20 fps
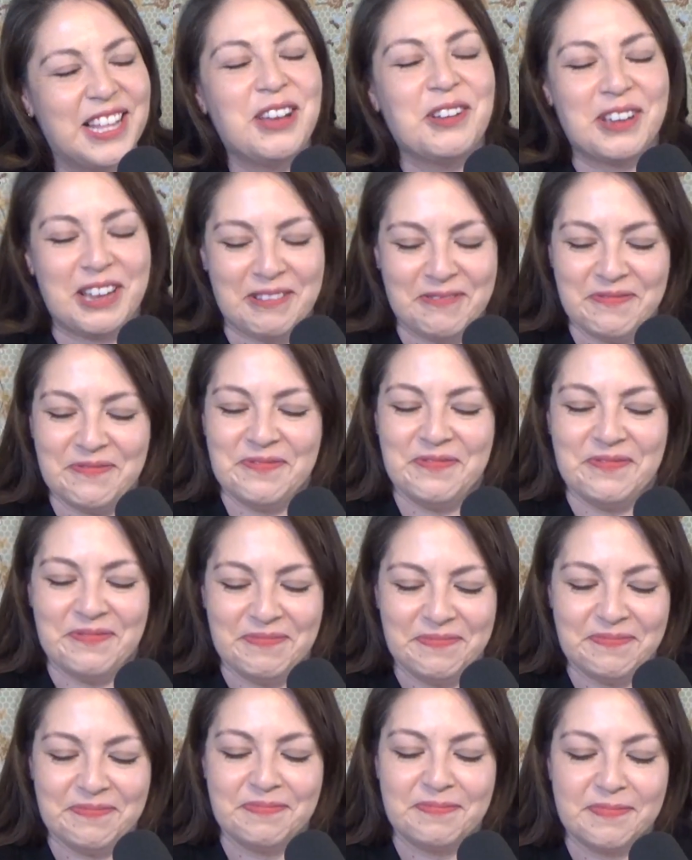Okay.
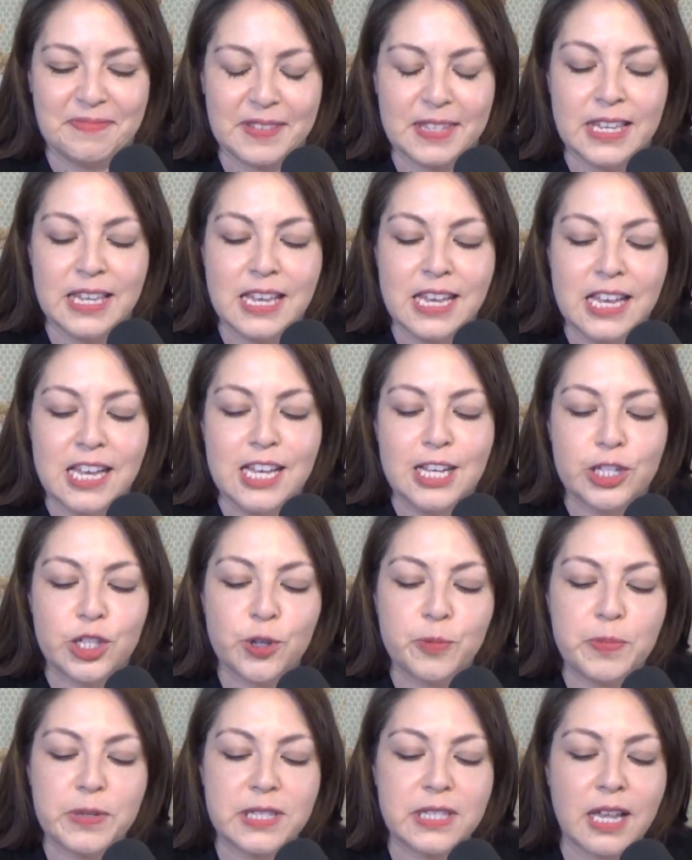So
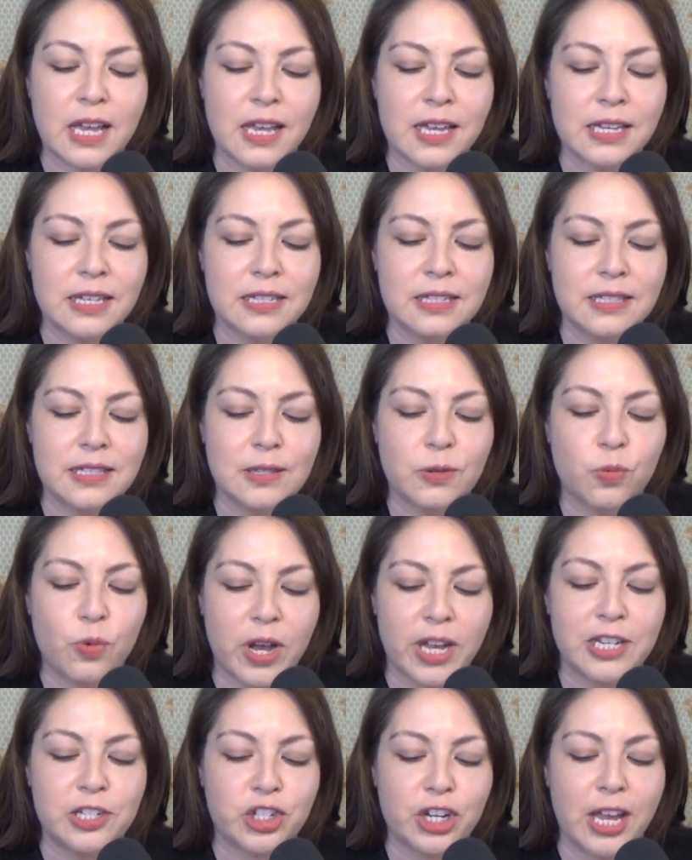besides
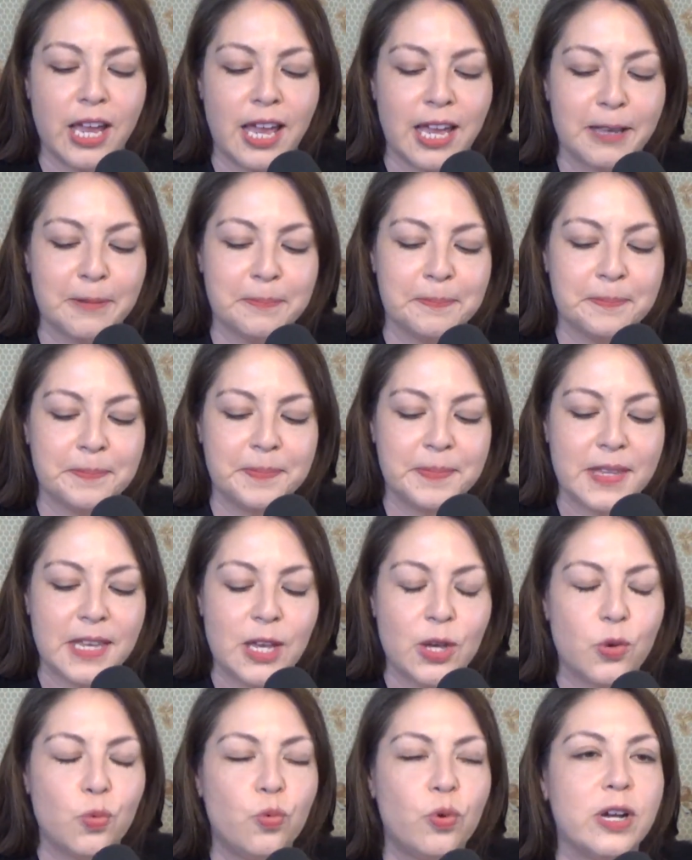YJA,
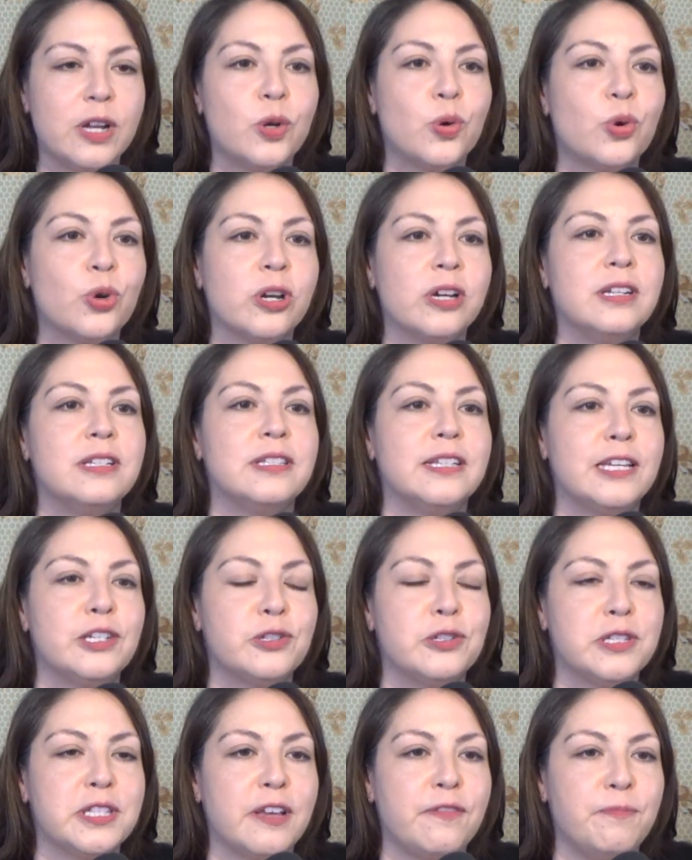what
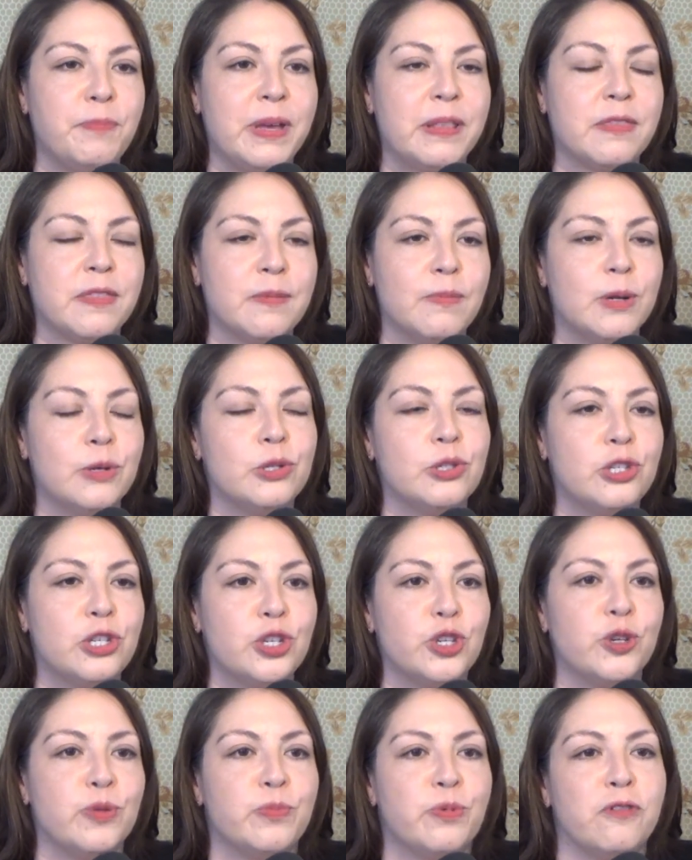organizations have meant the most to
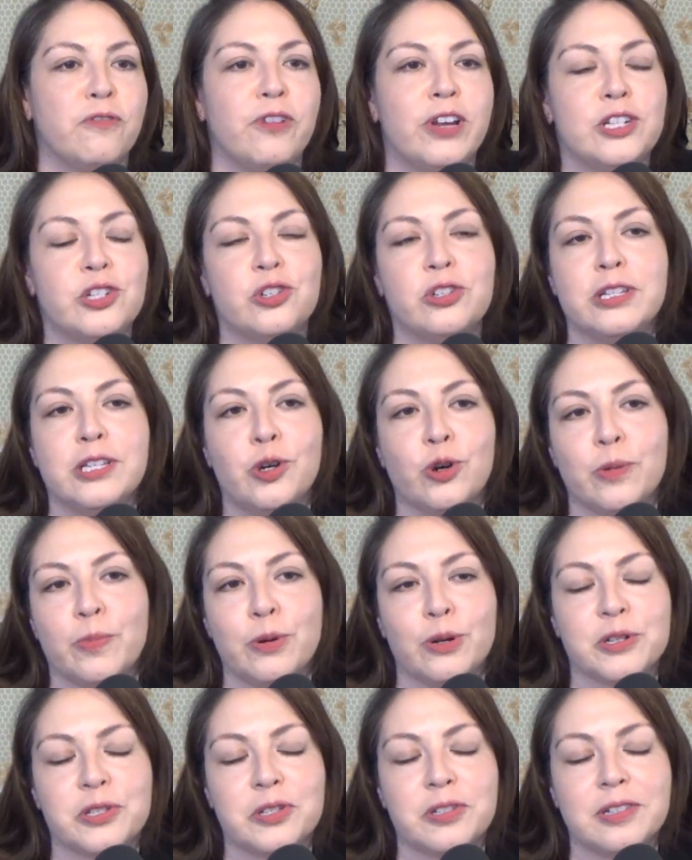you professionally or
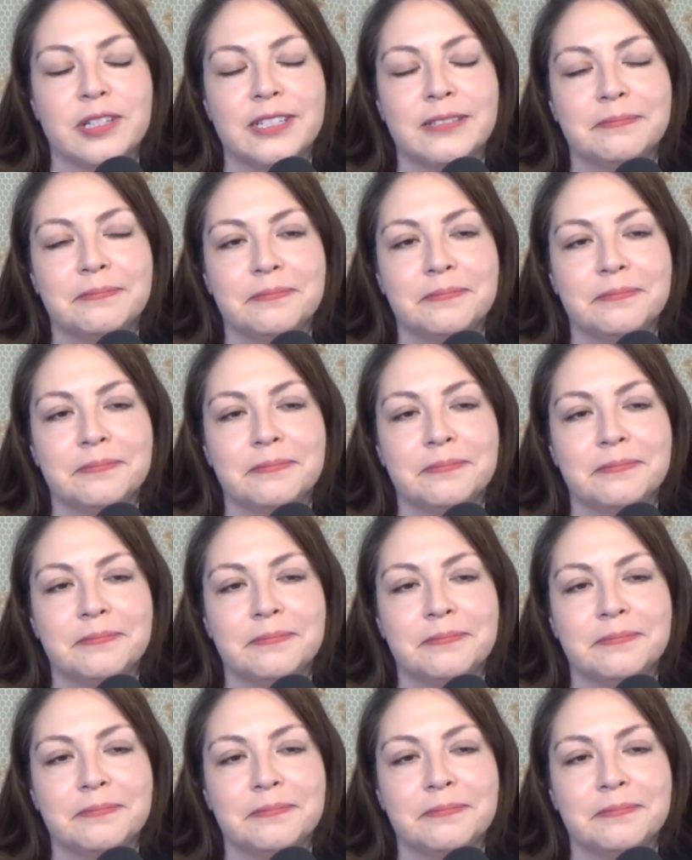personally?